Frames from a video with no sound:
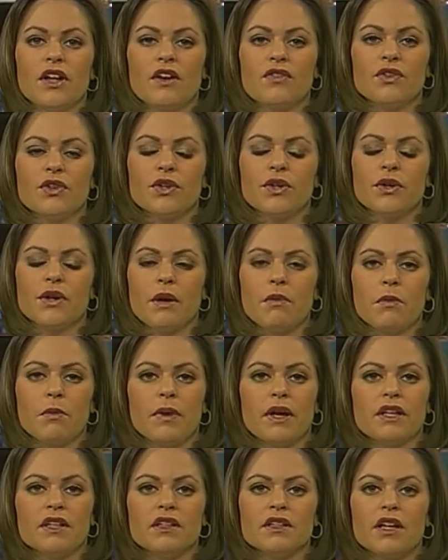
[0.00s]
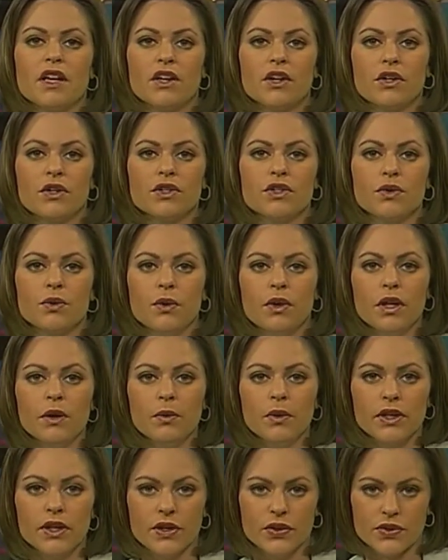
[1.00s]
afternoon. I'm Amanda Decker.
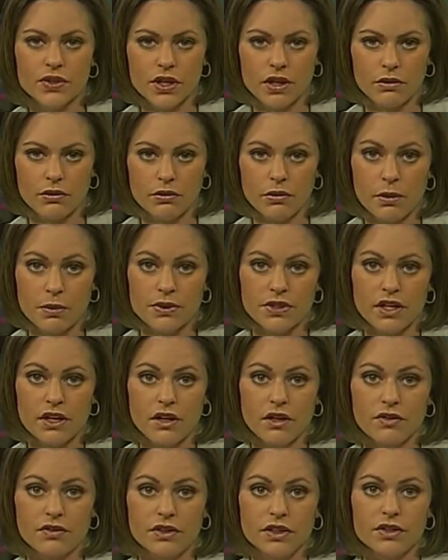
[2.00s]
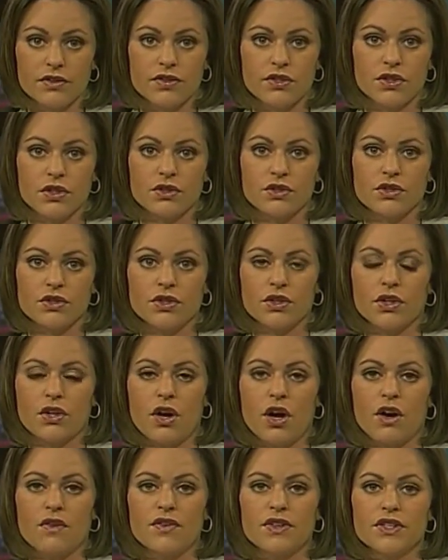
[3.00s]
21 years ago, when Representative Cliff Stearns took
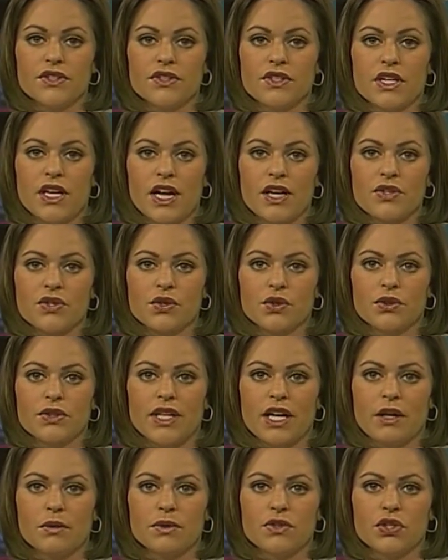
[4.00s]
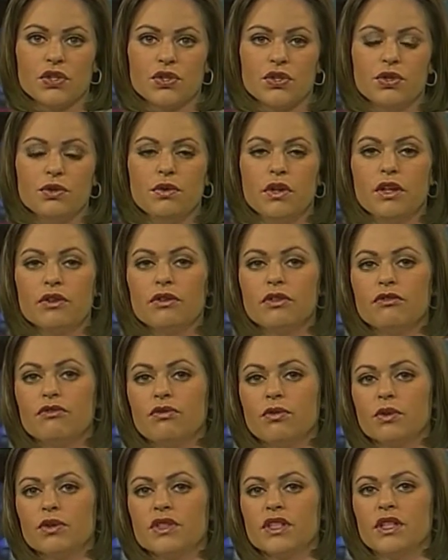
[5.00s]
office, the national debt was at
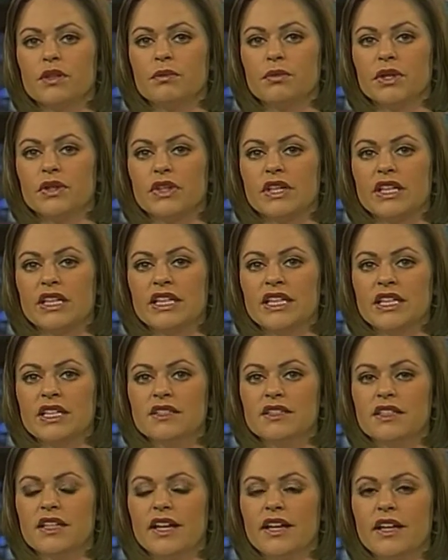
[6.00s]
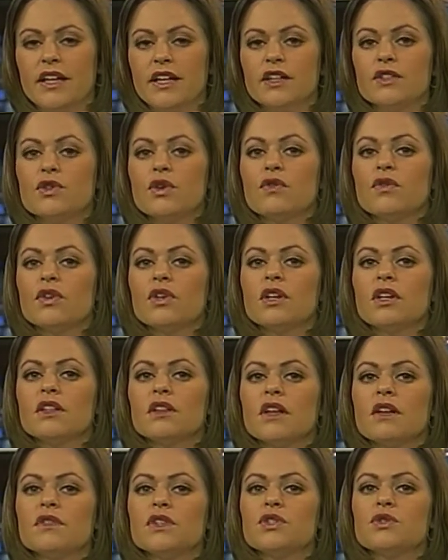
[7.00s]
214 billion. Today, it's over
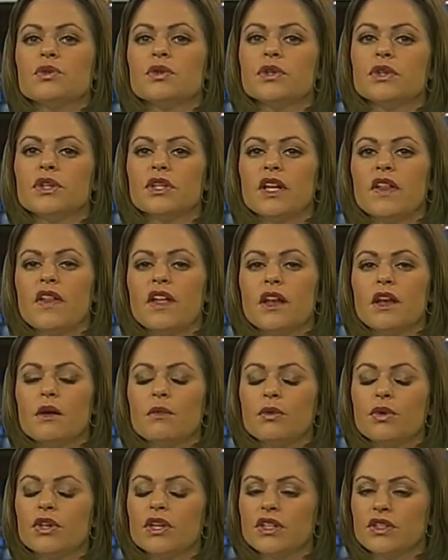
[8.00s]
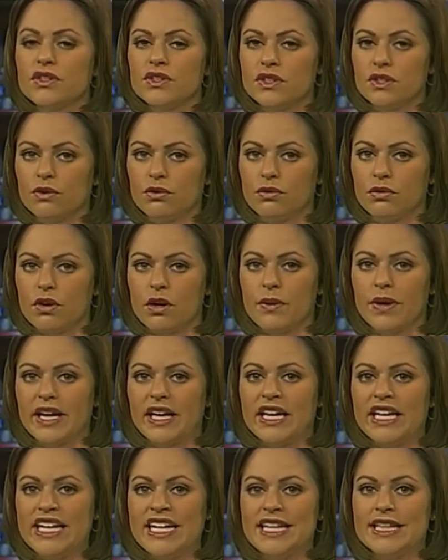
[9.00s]
11 trillion, and that number is still
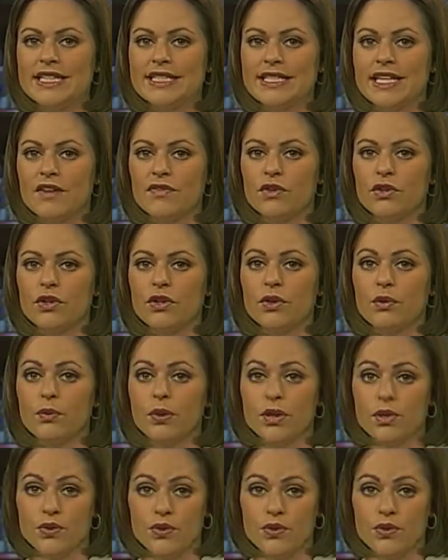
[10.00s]
growing. This afternoon, we are